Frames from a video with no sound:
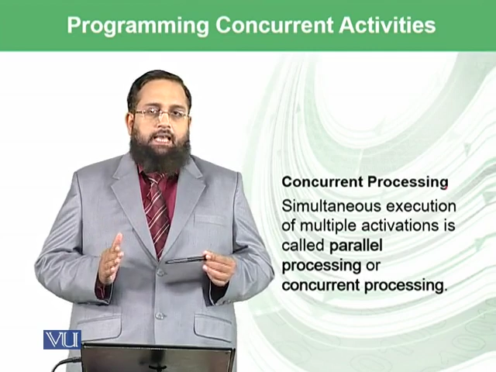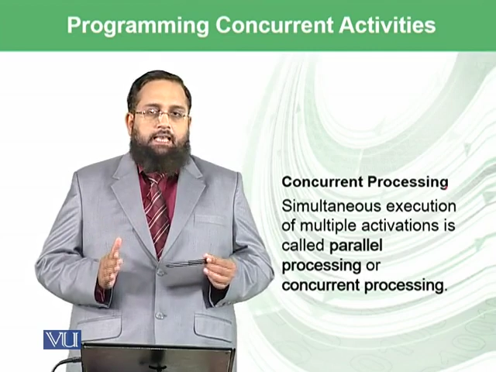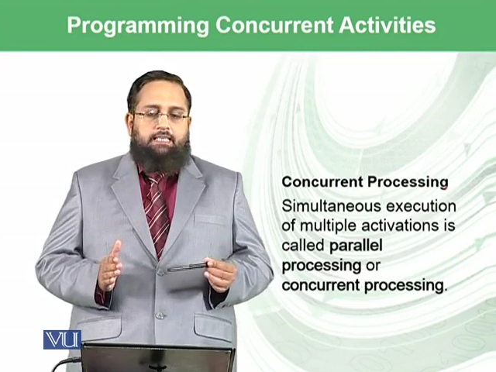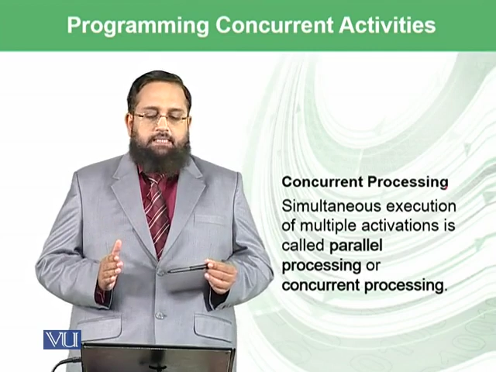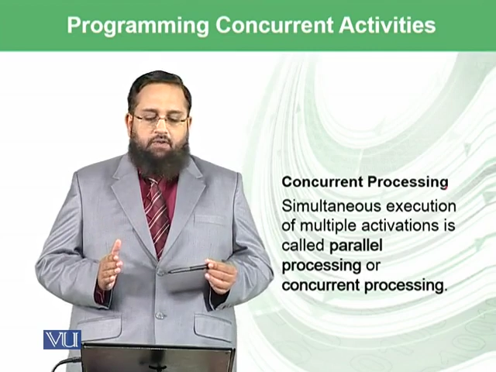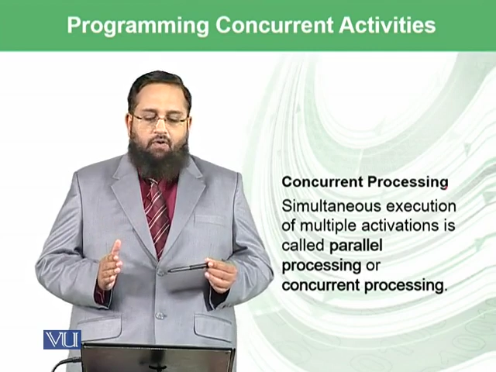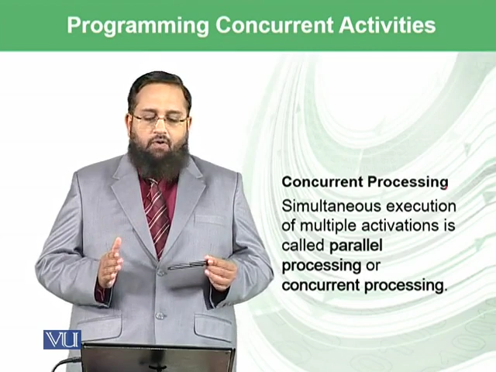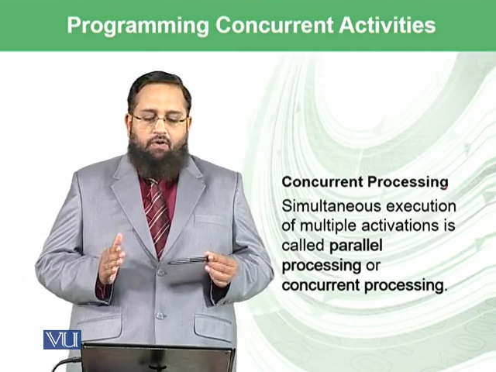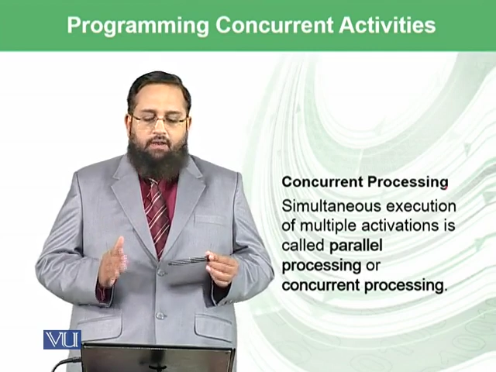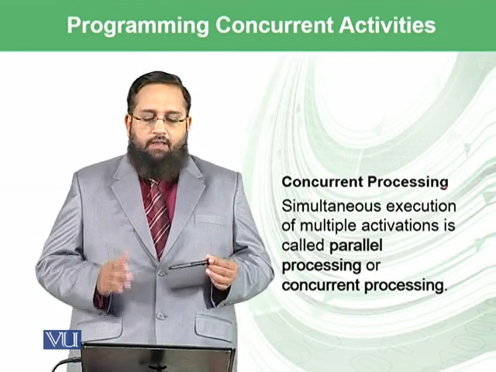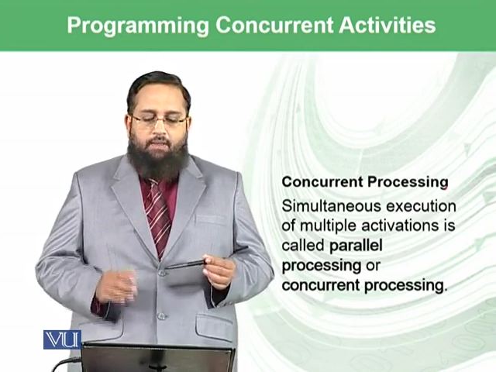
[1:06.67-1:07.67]
is
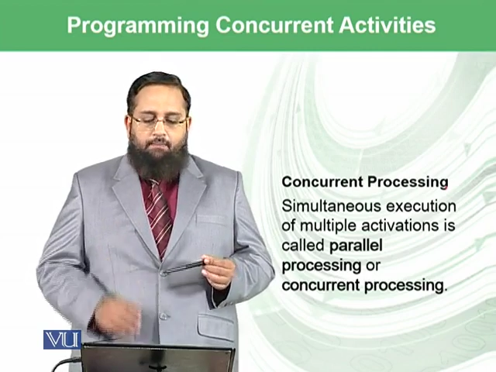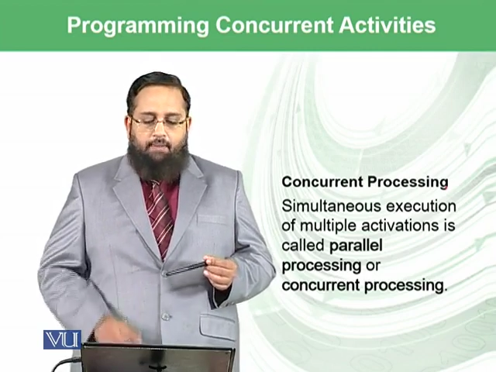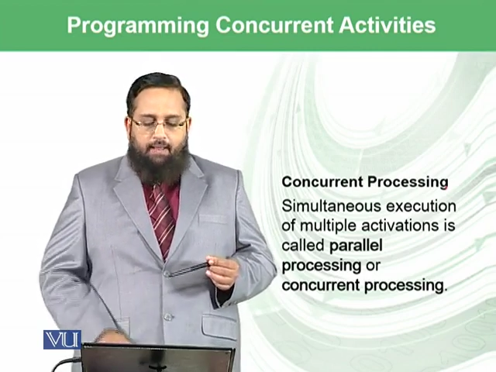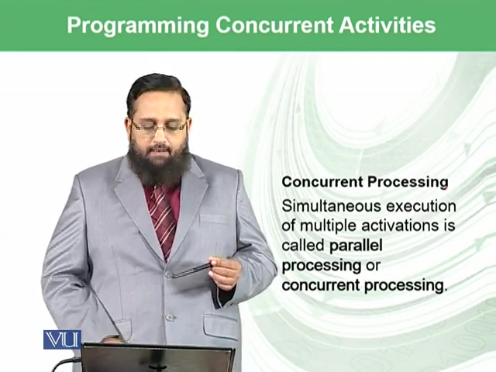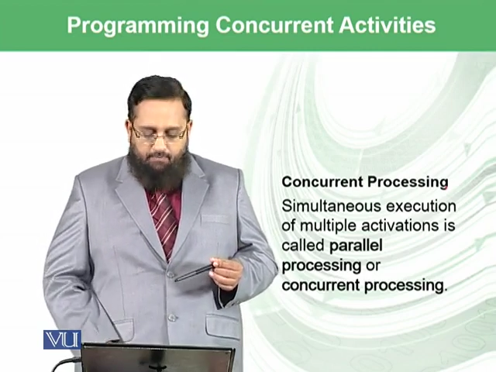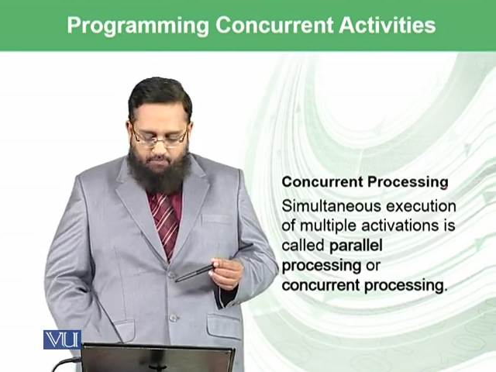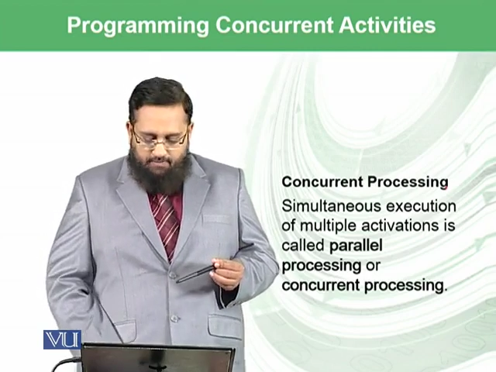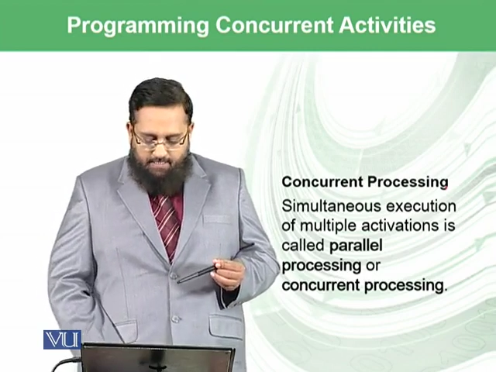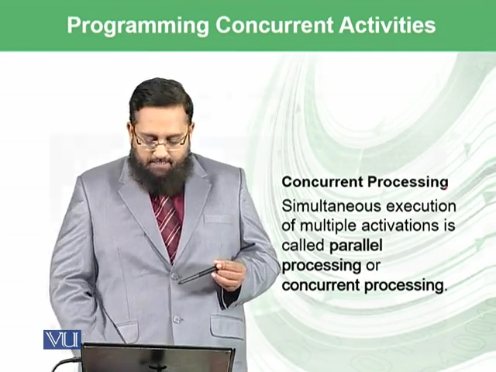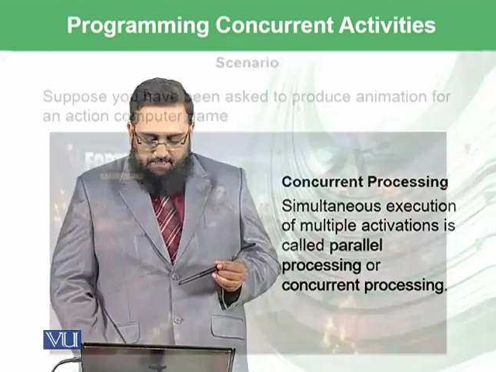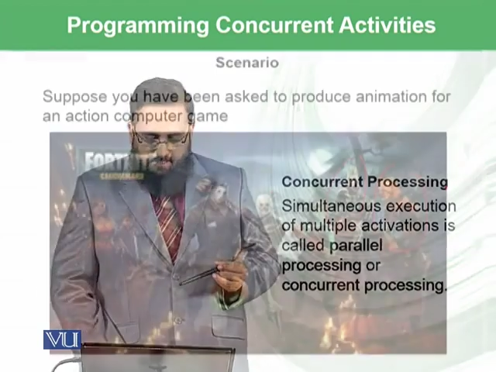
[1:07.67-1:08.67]
called parallel processing.